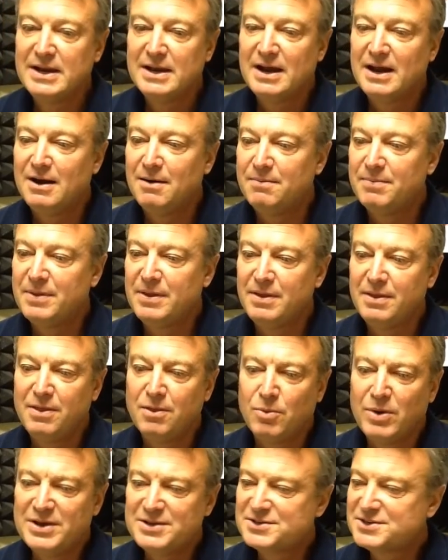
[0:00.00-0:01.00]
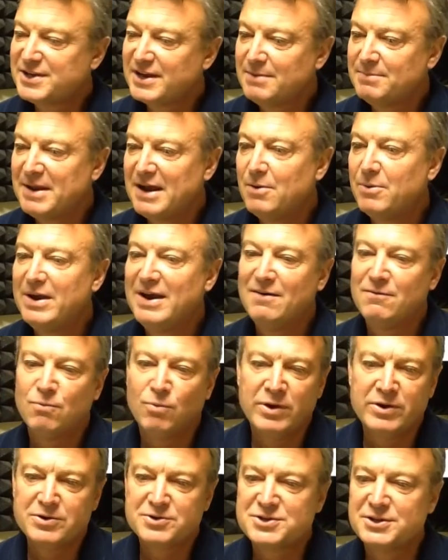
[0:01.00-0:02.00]
The way it's set up now, we have
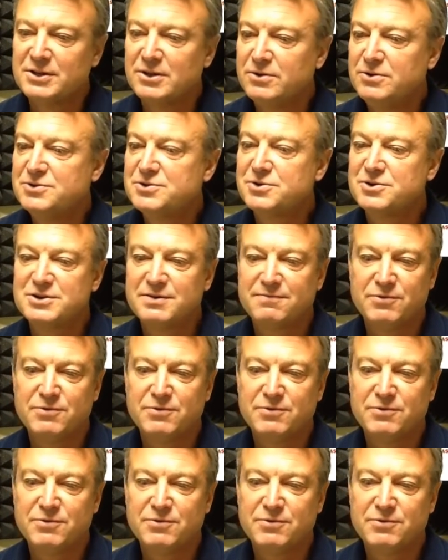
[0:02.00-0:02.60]
winners and losers.